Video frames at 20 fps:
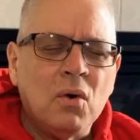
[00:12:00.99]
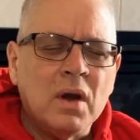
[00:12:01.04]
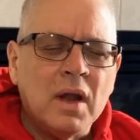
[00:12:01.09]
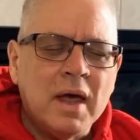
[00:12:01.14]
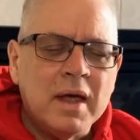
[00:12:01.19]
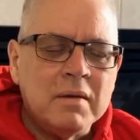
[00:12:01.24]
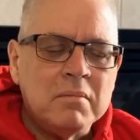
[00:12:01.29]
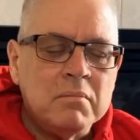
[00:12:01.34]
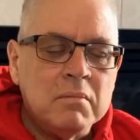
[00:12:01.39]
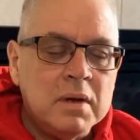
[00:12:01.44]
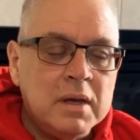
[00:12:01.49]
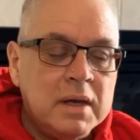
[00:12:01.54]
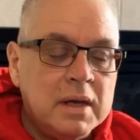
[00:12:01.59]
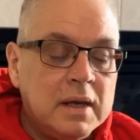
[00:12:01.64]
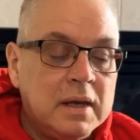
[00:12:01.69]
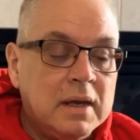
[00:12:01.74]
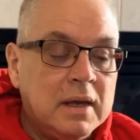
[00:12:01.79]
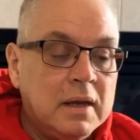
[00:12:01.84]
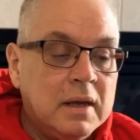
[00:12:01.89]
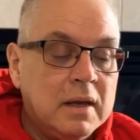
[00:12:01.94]
let
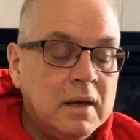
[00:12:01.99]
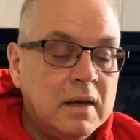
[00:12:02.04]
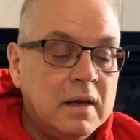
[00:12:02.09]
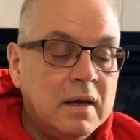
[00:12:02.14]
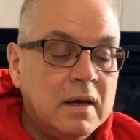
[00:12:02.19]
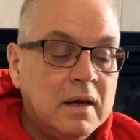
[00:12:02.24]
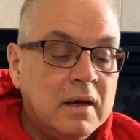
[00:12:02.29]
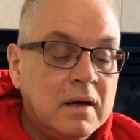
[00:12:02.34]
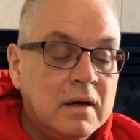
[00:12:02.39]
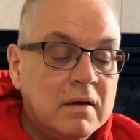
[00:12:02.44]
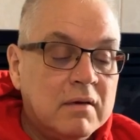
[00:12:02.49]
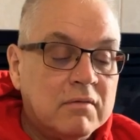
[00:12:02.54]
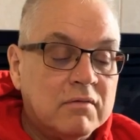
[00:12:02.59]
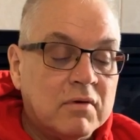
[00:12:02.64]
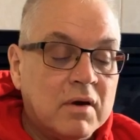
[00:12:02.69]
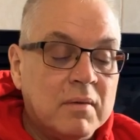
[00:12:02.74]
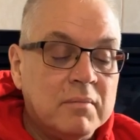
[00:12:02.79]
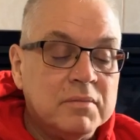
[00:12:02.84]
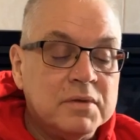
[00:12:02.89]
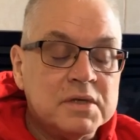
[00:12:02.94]
me
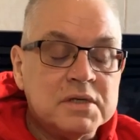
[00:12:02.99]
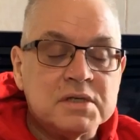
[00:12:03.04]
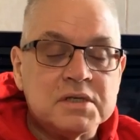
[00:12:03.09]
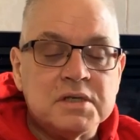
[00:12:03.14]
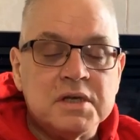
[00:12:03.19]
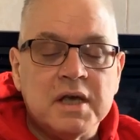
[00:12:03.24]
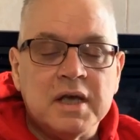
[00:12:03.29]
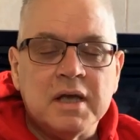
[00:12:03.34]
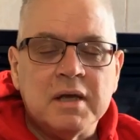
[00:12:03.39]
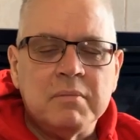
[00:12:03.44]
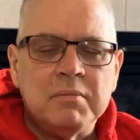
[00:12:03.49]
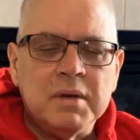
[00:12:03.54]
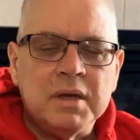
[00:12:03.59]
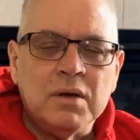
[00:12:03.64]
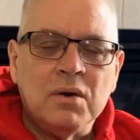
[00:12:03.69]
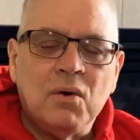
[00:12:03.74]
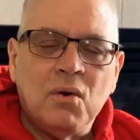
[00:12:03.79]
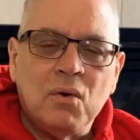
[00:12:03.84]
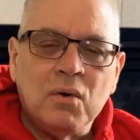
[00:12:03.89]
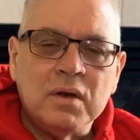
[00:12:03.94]
from this day be
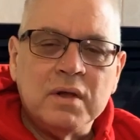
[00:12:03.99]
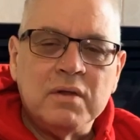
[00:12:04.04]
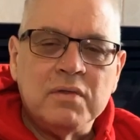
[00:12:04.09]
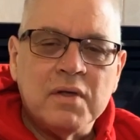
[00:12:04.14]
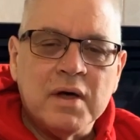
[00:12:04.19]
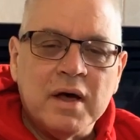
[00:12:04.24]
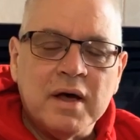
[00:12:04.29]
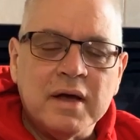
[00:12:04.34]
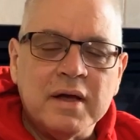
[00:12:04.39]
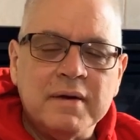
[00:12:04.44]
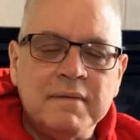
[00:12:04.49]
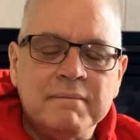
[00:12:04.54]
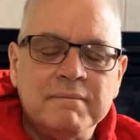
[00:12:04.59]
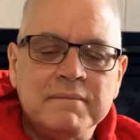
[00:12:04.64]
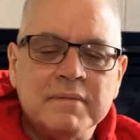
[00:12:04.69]
wholly thine.